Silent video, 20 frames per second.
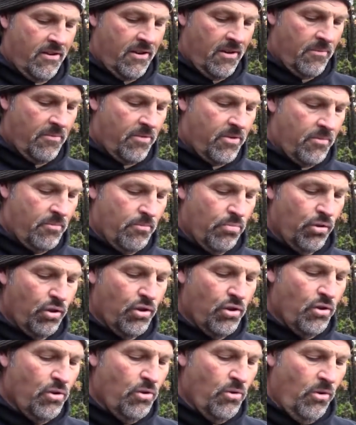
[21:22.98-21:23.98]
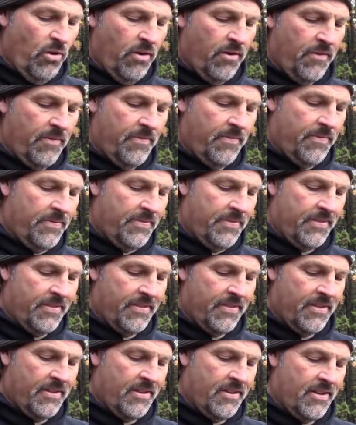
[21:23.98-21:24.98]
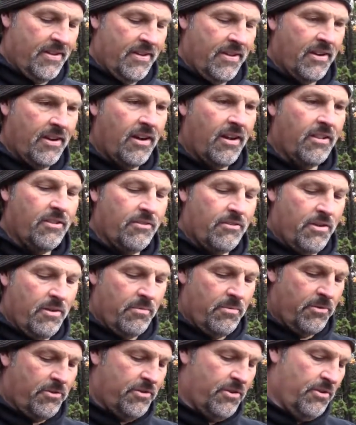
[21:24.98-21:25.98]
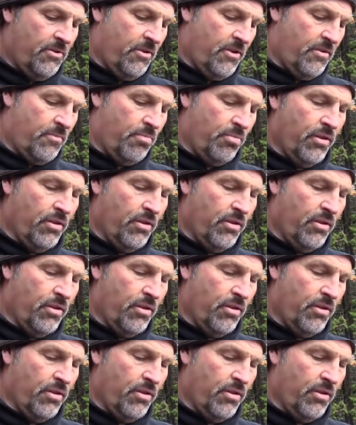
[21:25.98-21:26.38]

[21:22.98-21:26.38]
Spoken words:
Comes some blue. Color number two is